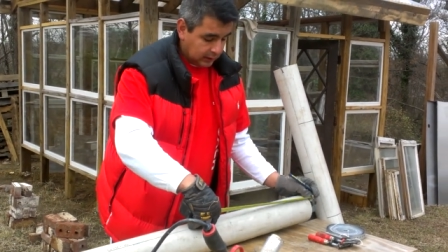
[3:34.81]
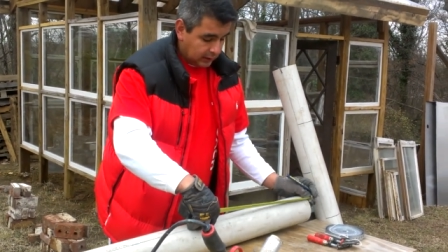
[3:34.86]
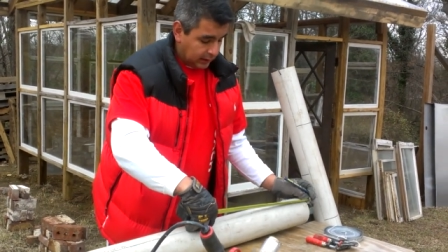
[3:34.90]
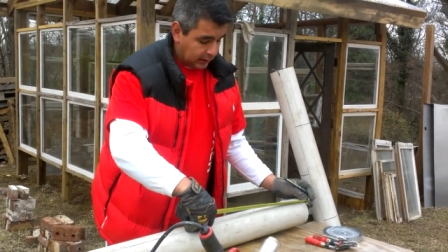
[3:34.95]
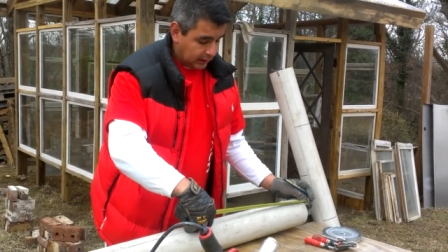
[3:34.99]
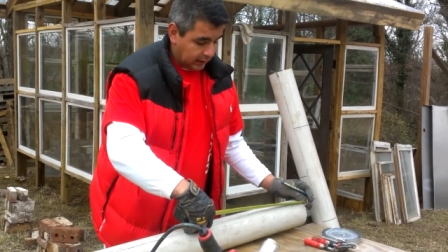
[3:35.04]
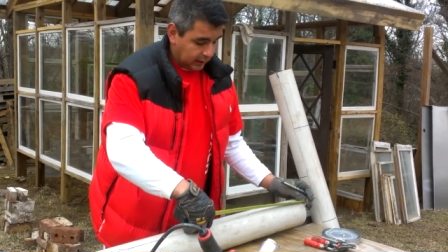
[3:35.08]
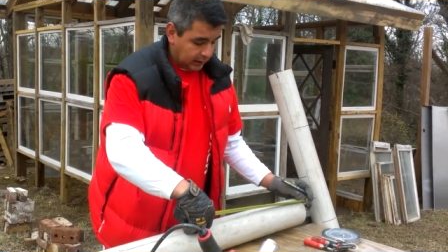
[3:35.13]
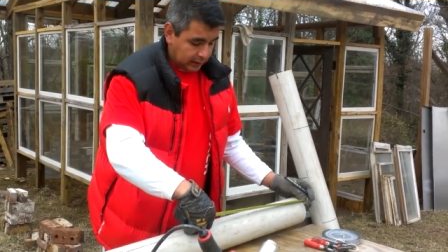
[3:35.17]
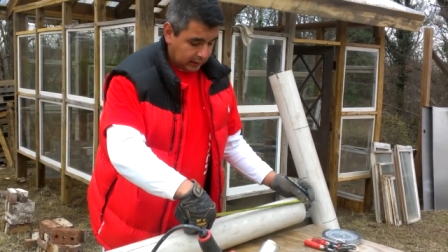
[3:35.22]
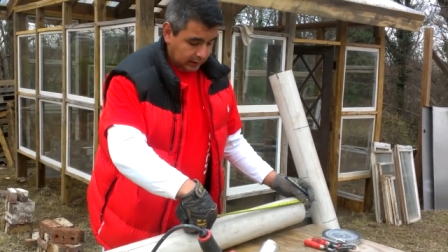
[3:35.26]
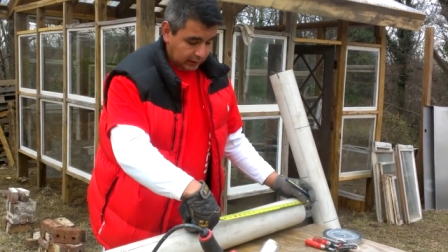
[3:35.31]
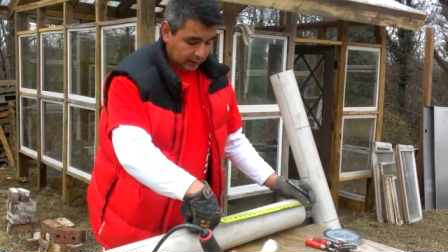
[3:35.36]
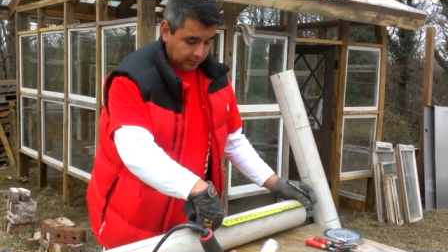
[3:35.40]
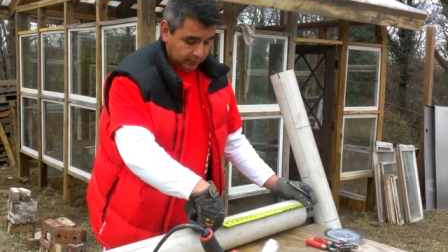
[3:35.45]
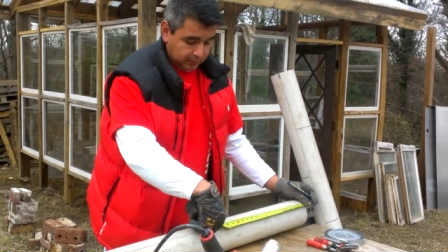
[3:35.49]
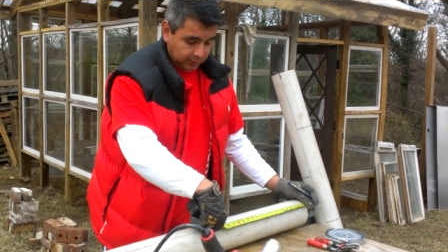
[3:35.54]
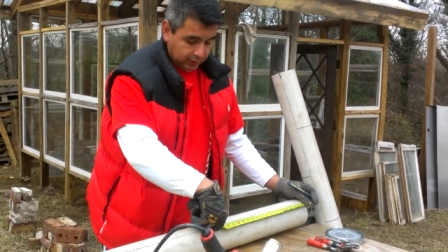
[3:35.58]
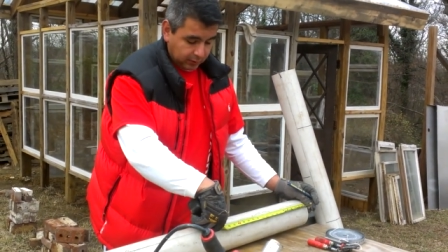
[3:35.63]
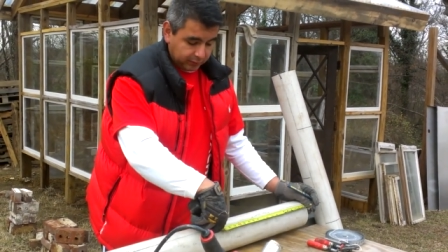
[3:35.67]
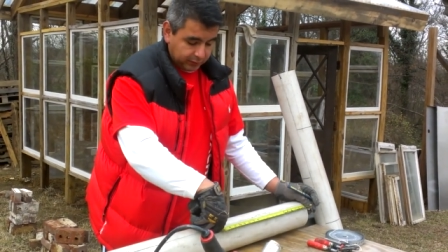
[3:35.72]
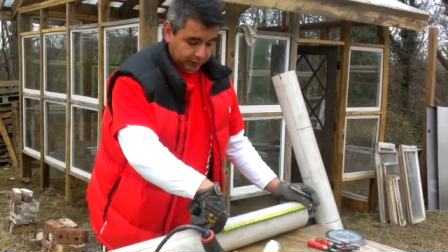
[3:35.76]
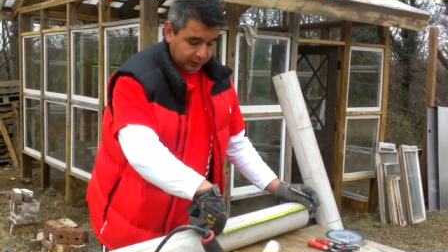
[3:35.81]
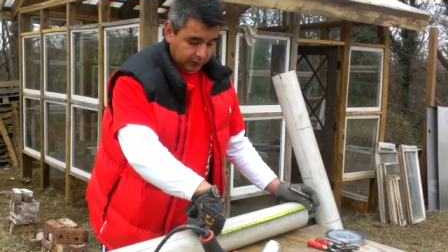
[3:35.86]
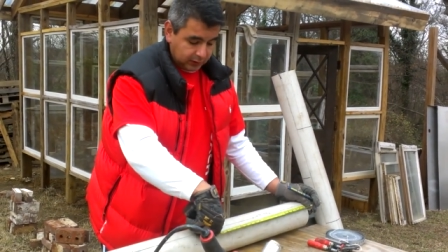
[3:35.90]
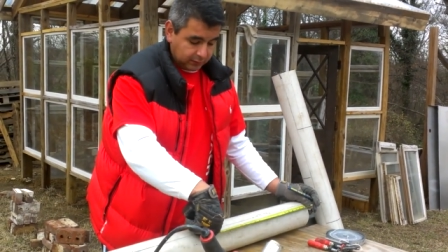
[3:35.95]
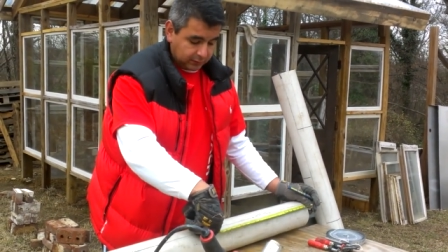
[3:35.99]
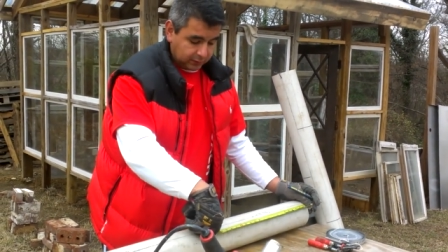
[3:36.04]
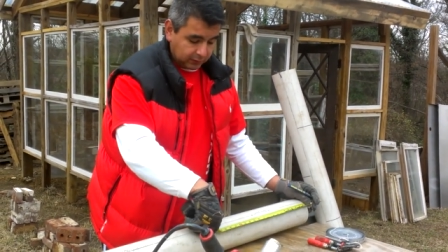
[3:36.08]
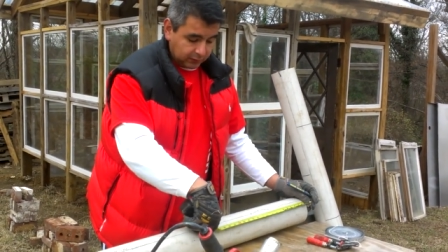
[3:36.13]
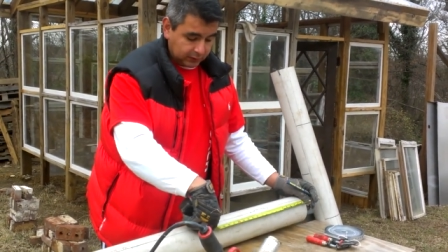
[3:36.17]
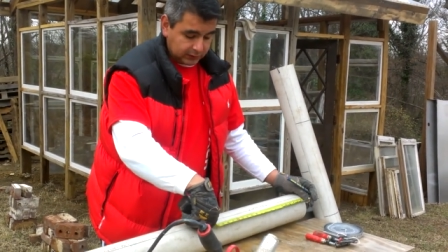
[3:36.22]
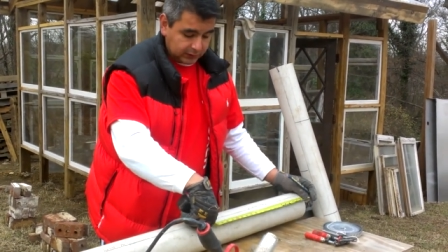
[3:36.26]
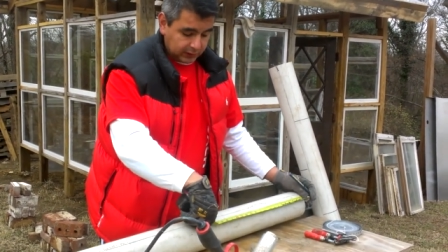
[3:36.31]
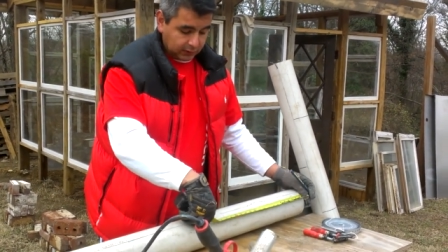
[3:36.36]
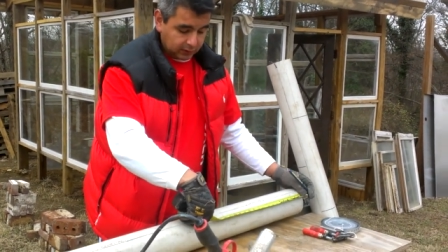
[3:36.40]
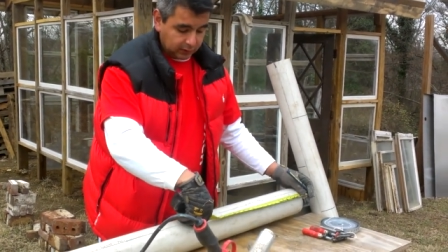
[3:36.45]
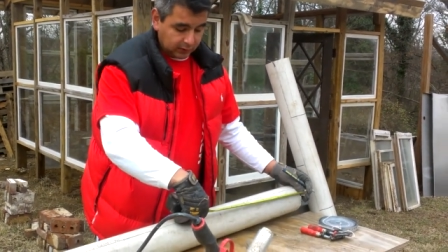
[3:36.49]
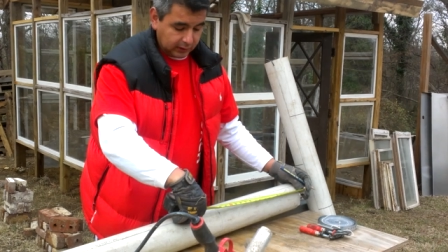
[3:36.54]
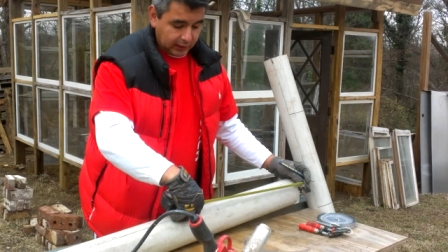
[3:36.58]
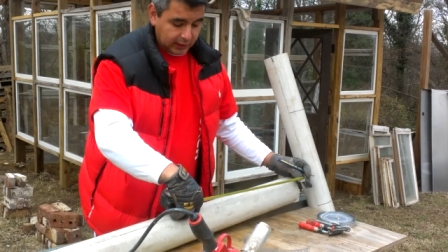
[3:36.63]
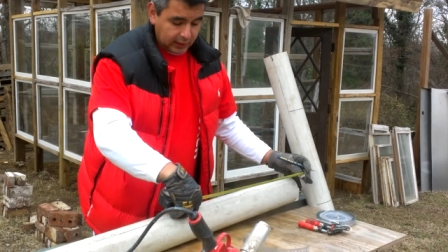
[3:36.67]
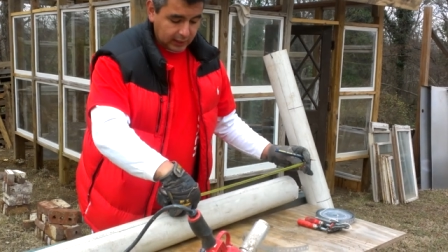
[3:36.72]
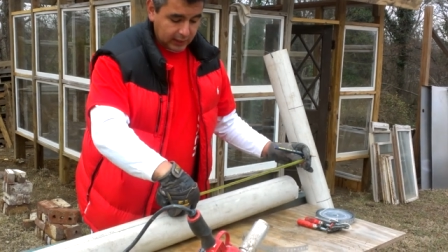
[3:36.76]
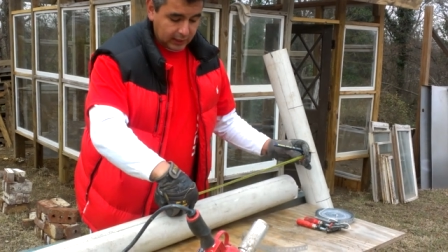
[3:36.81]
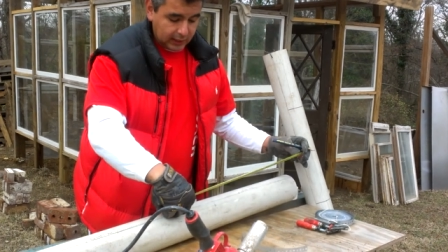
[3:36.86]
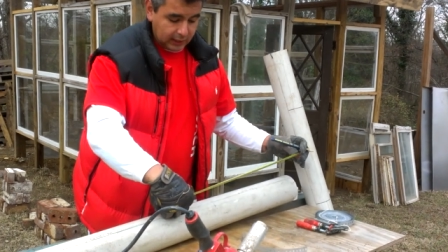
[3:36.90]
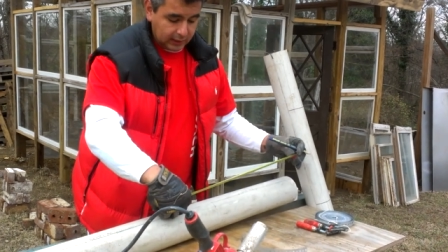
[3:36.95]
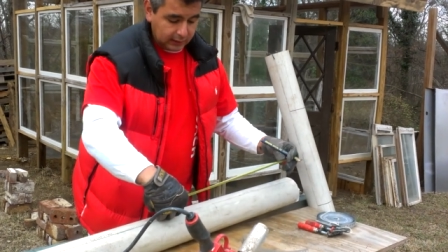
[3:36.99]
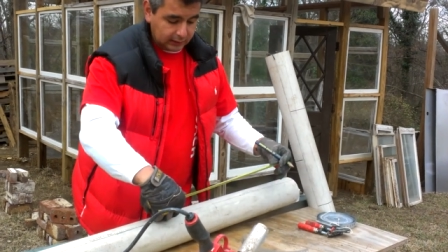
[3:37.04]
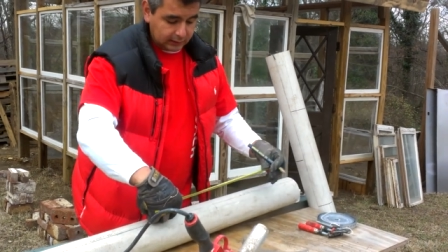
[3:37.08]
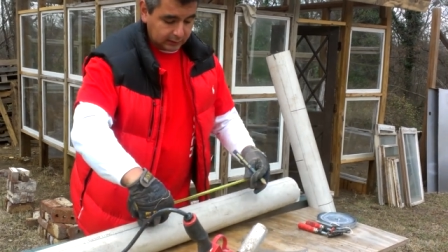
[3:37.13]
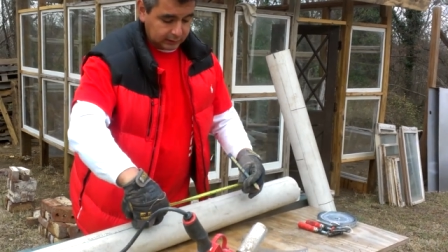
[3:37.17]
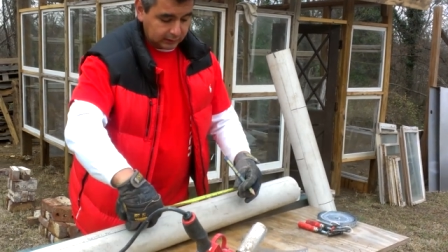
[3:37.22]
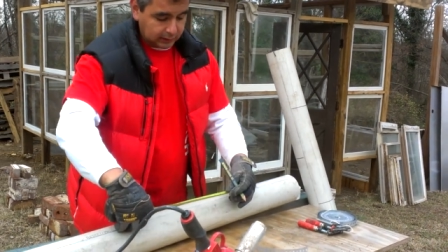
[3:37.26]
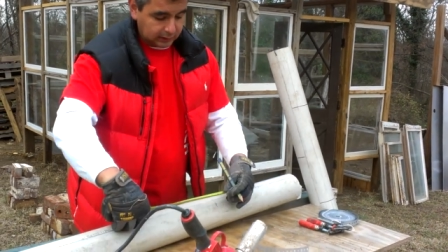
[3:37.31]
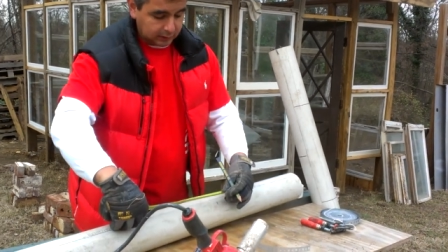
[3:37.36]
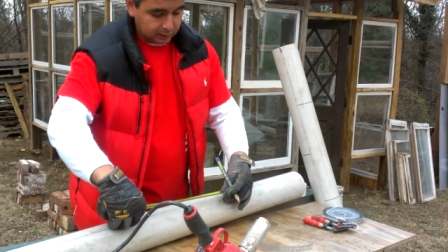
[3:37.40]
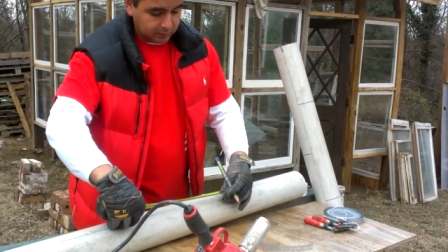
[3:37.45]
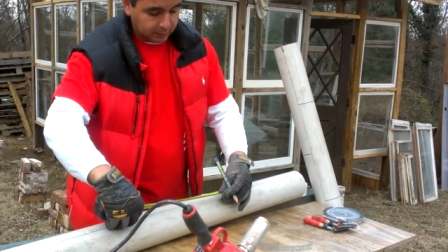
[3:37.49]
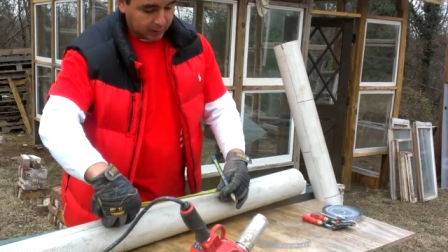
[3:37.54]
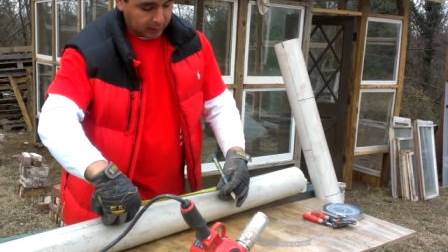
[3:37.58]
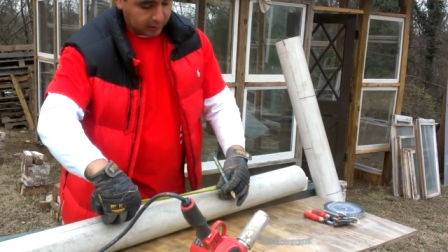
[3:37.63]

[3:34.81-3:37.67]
um, over here for the second line and then you mark